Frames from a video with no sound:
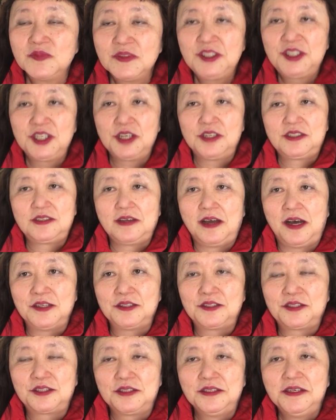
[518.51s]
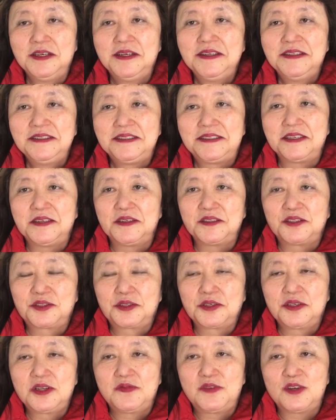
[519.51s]
just as the
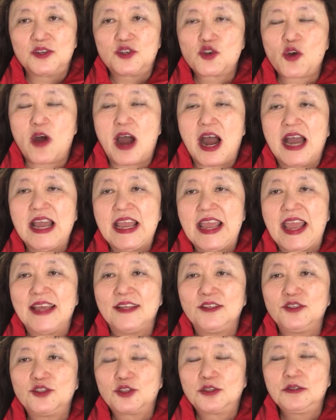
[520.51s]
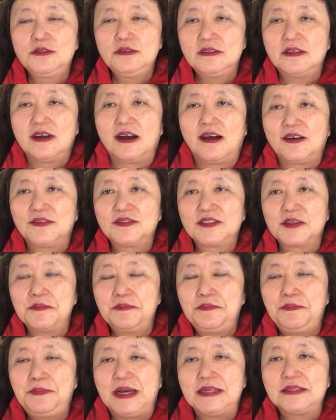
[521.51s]
sort of a try and true of
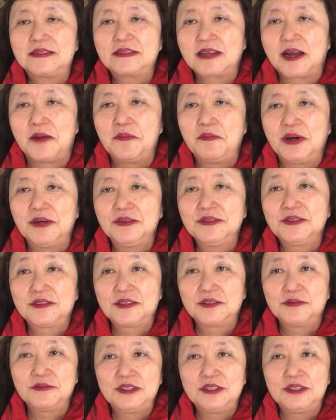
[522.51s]
the best composer,